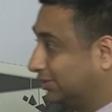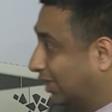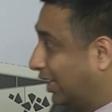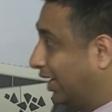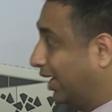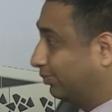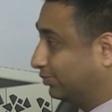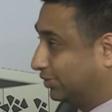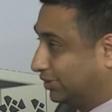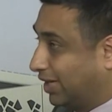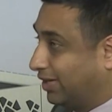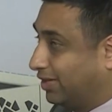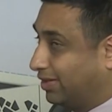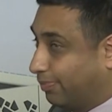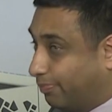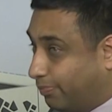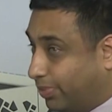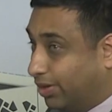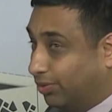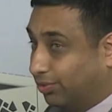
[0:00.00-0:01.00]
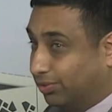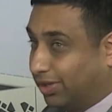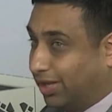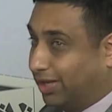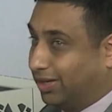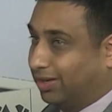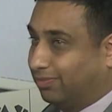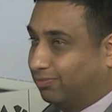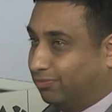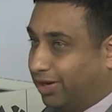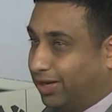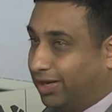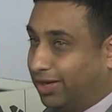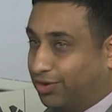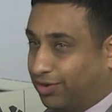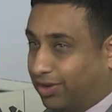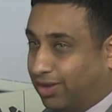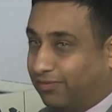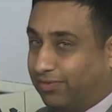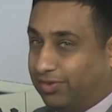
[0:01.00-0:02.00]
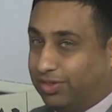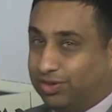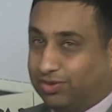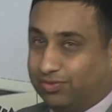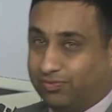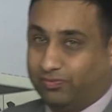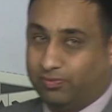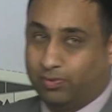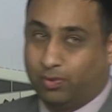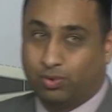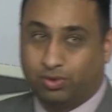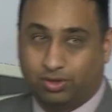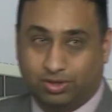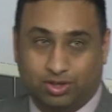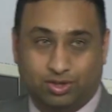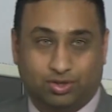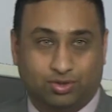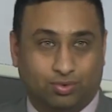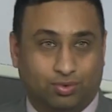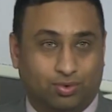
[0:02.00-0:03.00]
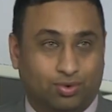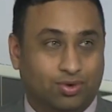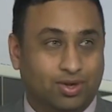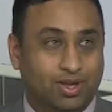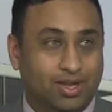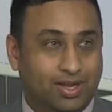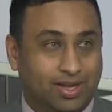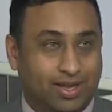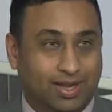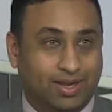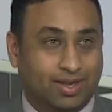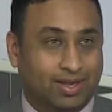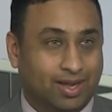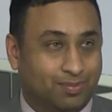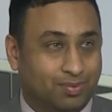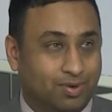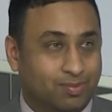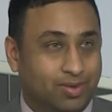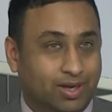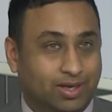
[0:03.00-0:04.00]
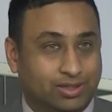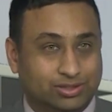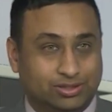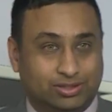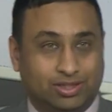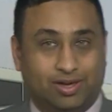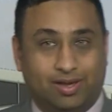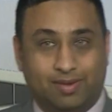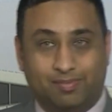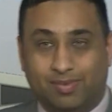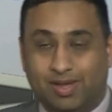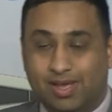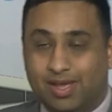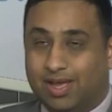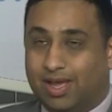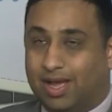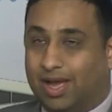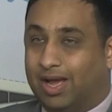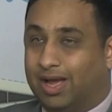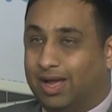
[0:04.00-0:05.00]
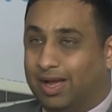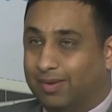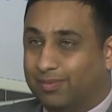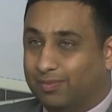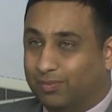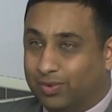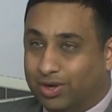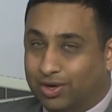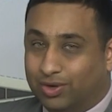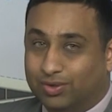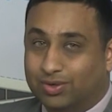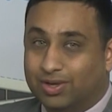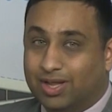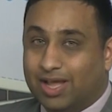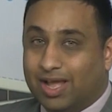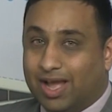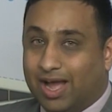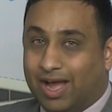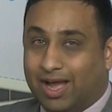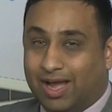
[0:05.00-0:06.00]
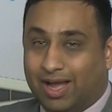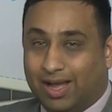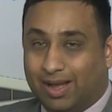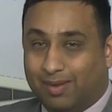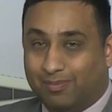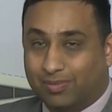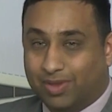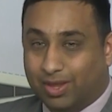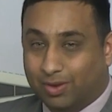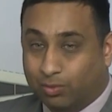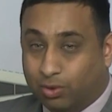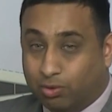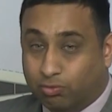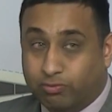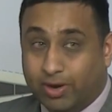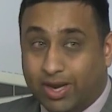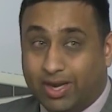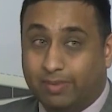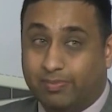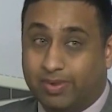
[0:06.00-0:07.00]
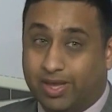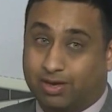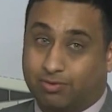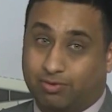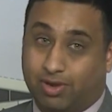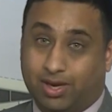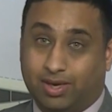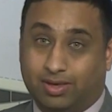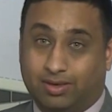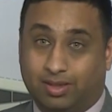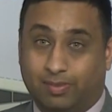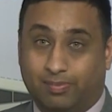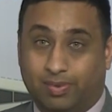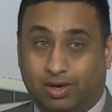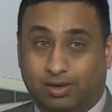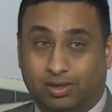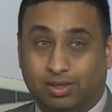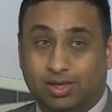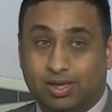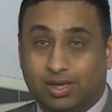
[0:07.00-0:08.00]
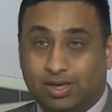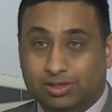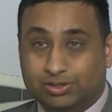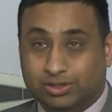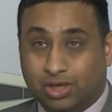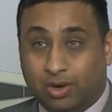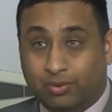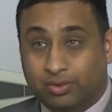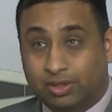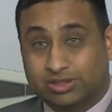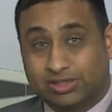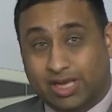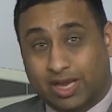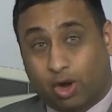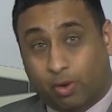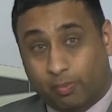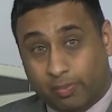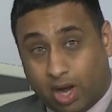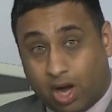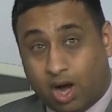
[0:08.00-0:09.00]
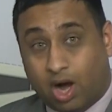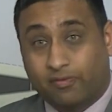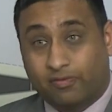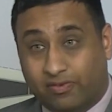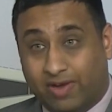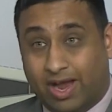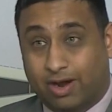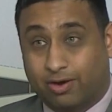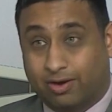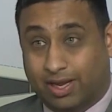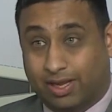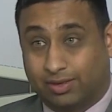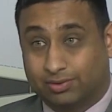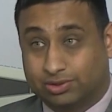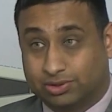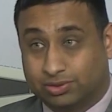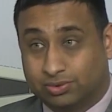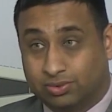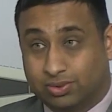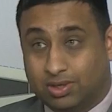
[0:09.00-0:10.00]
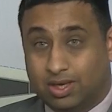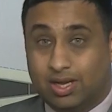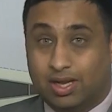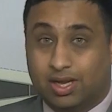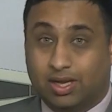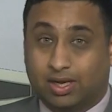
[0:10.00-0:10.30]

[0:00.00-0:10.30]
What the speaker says: Salam Centre built, and I'm really looking for the forward to the tour in a couple of minutes' time, will really be a credit to the borough. So I want to say, on behalf of Harrow Council,